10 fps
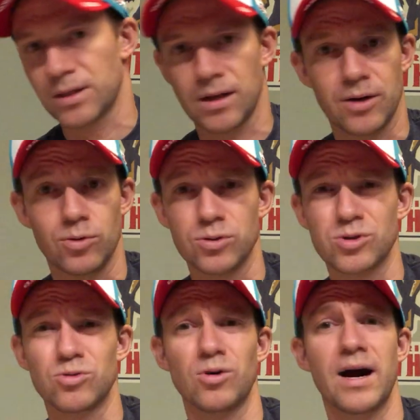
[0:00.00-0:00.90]
kind of old
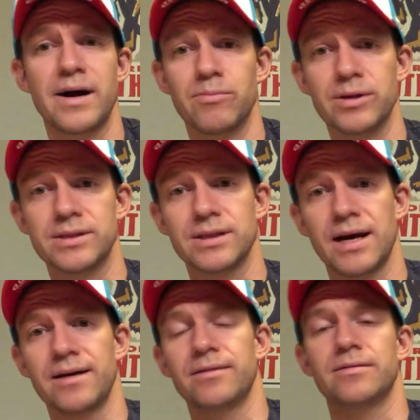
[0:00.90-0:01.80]
school hybrid
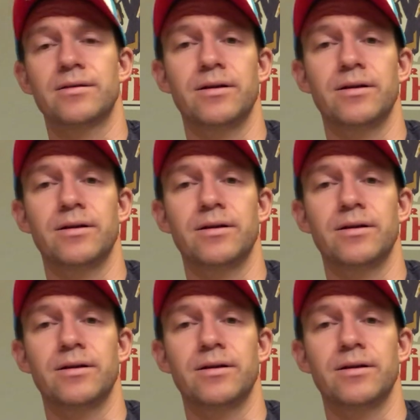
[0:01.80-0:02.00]
style,